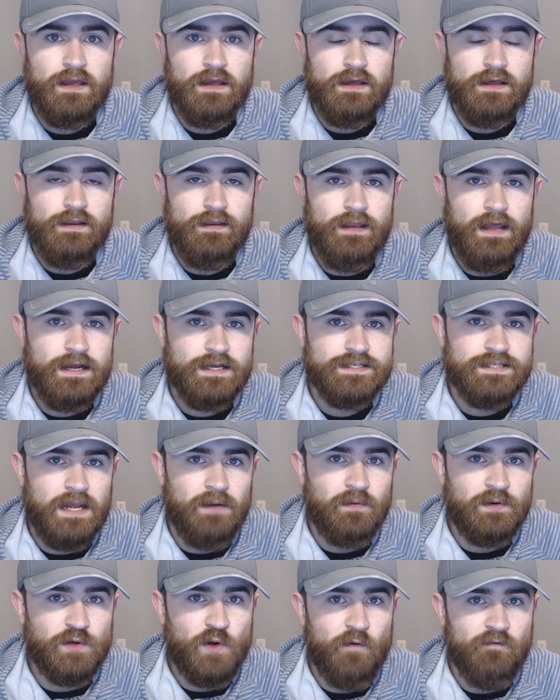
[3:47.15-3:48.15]
Next, I
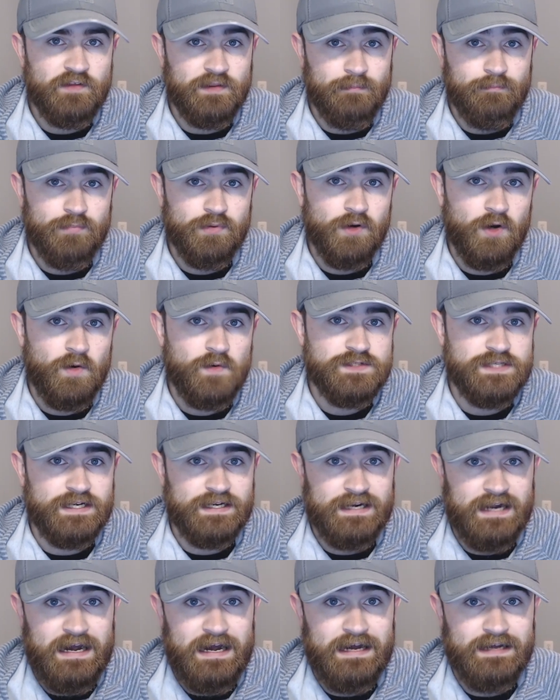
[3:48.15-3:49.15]
want to go over the pros
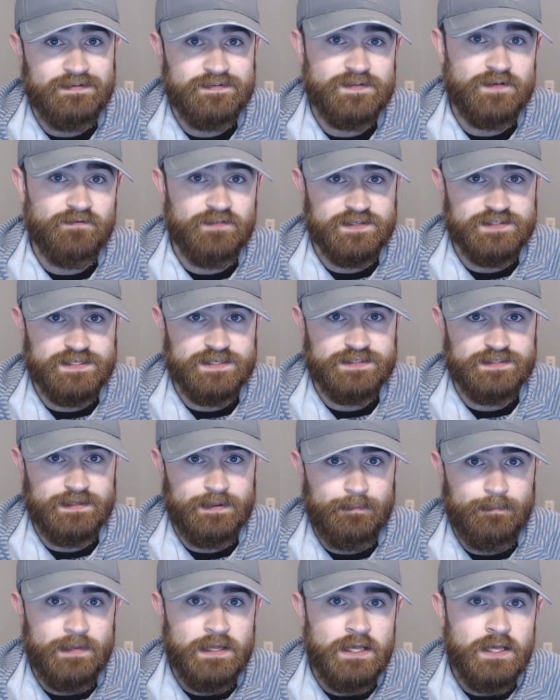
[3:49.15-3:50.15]
and cons of the
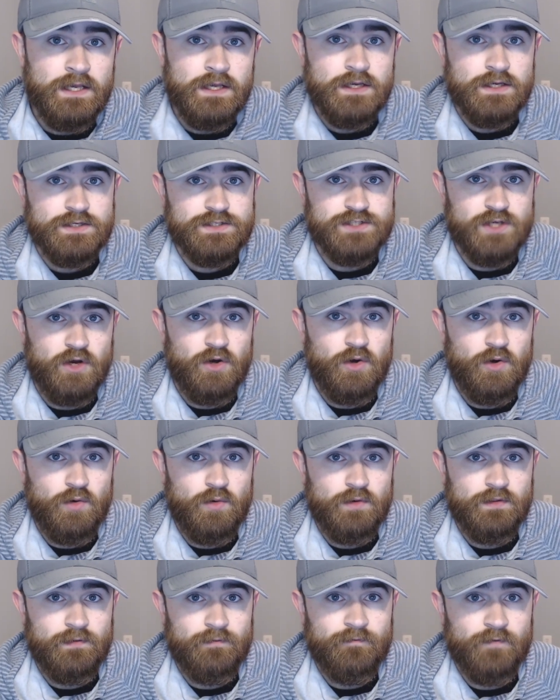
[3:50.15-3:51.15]
system.
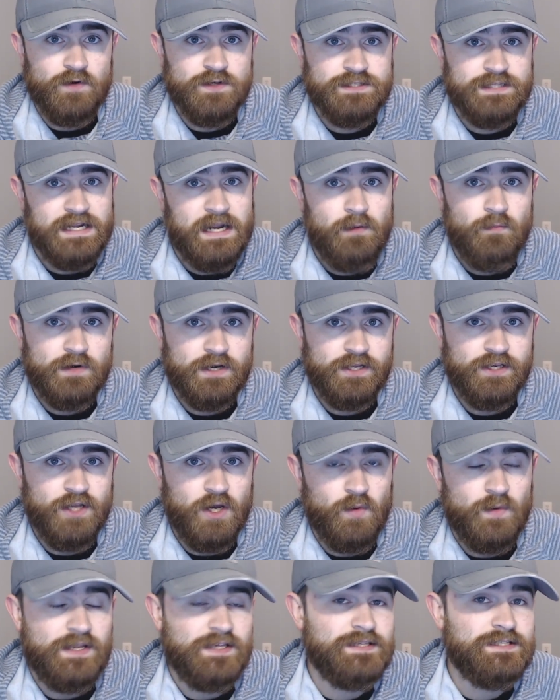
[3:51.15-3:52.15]
So the first thing I want to
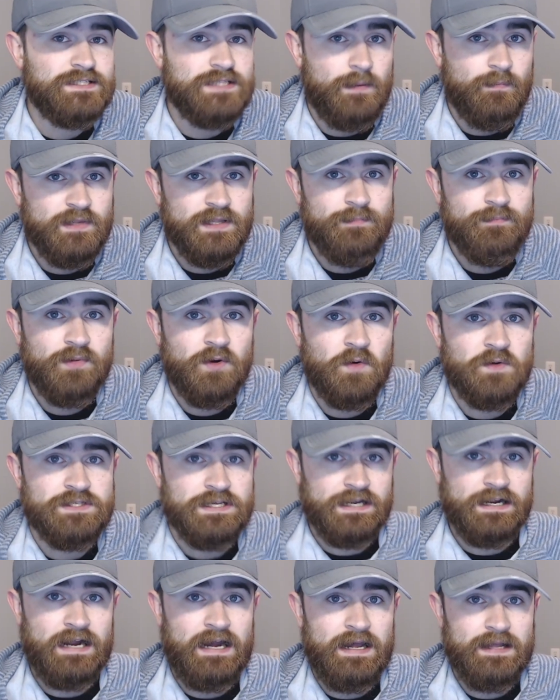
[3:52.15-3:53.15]
note is some of the pros
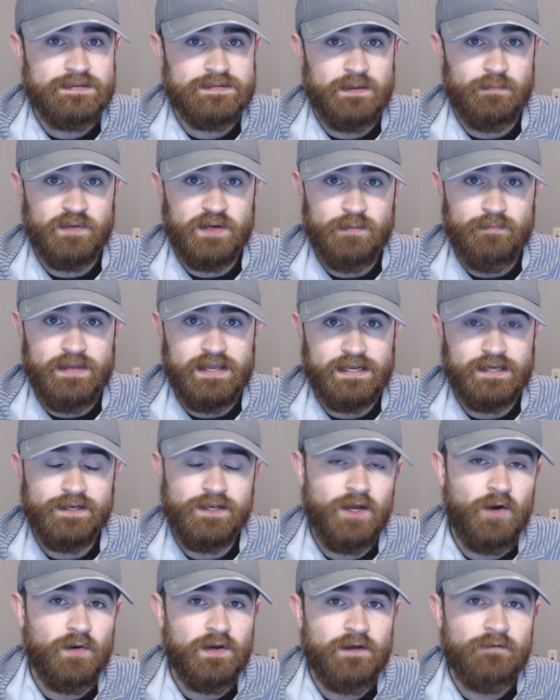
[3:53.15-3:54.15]
and cons I'm going to make a
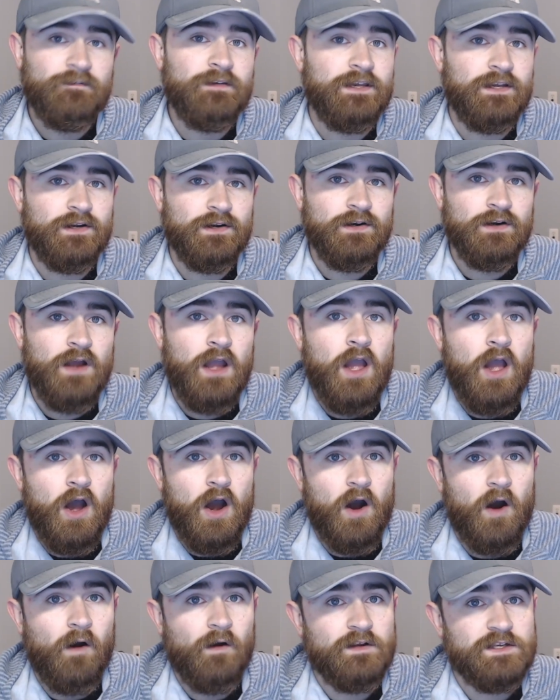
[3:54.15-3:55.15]
note of here
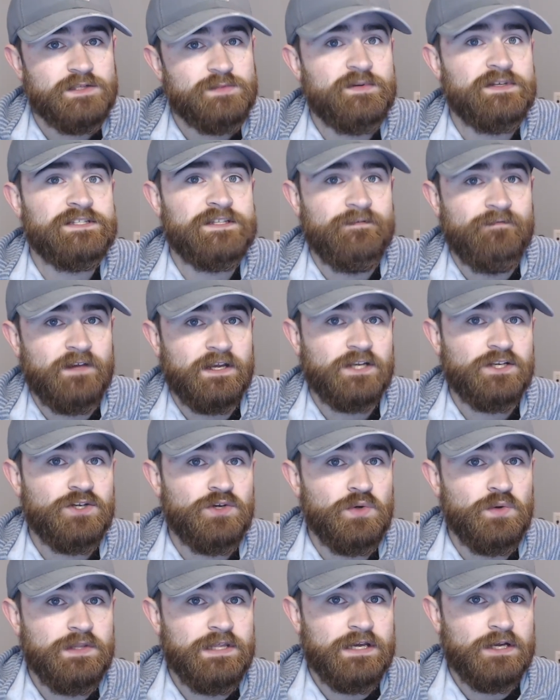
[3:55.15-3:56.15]
aren't specific
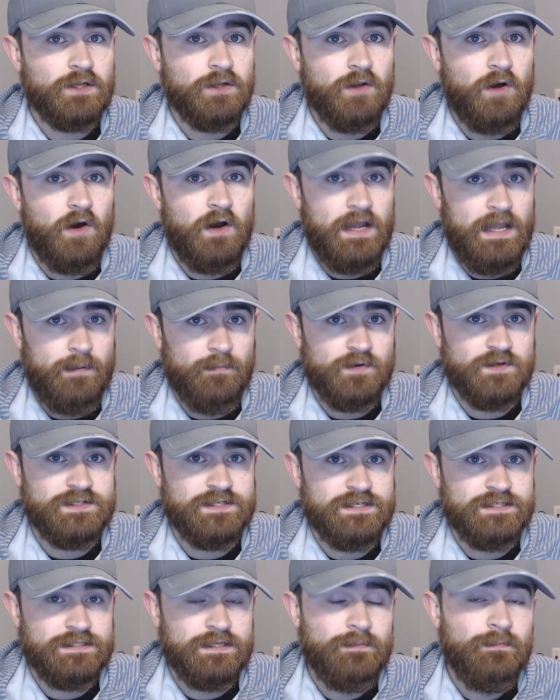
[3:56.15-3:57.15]
to the Clawhammer
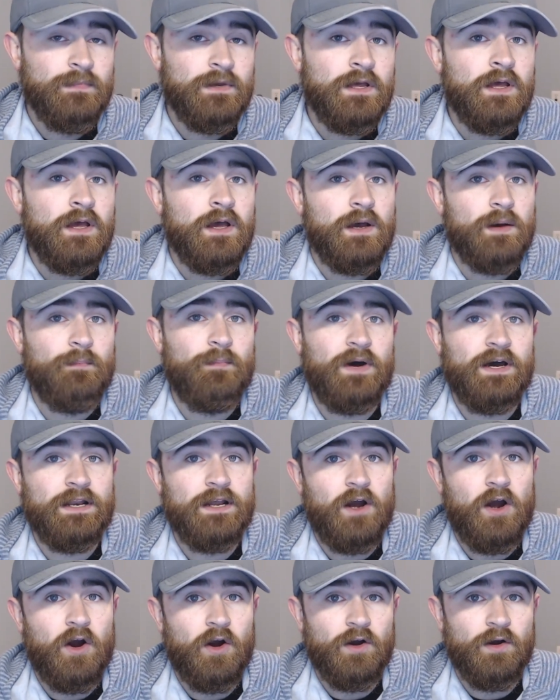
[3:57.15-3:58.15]
system,
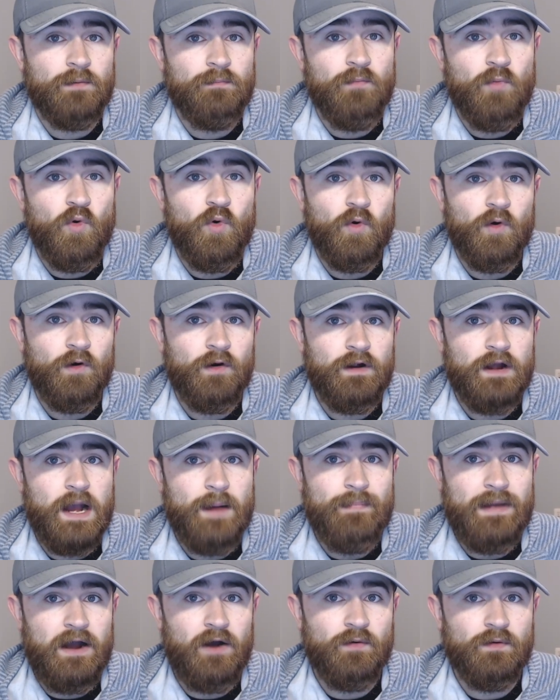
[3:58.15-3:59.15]
but are more
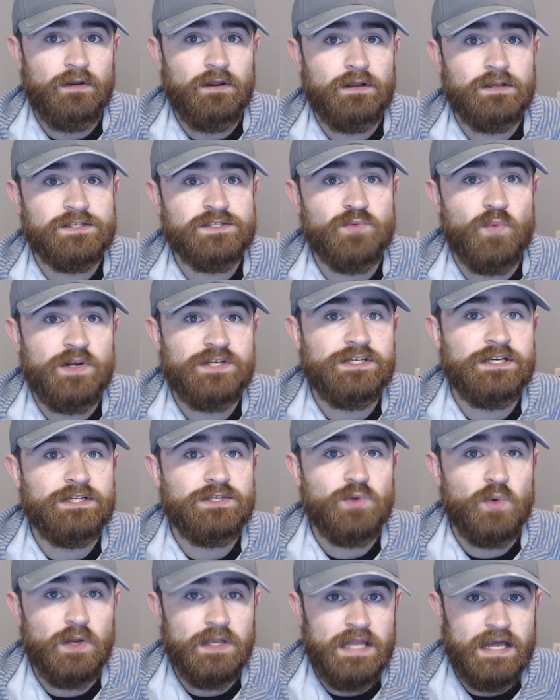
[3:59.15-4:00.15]
about switching
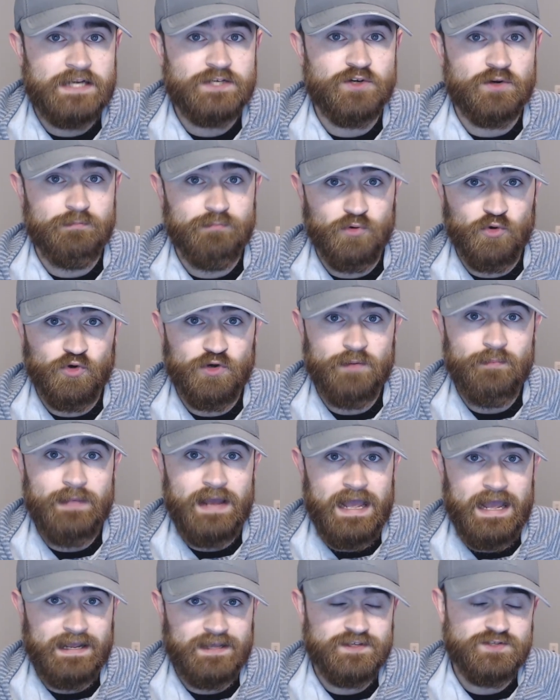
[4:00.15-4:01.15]
to electric brew in a
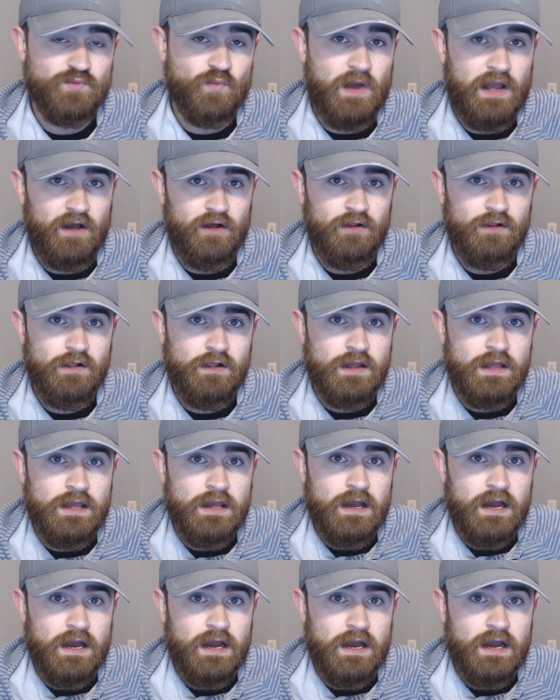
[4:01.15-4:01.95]
bag as well.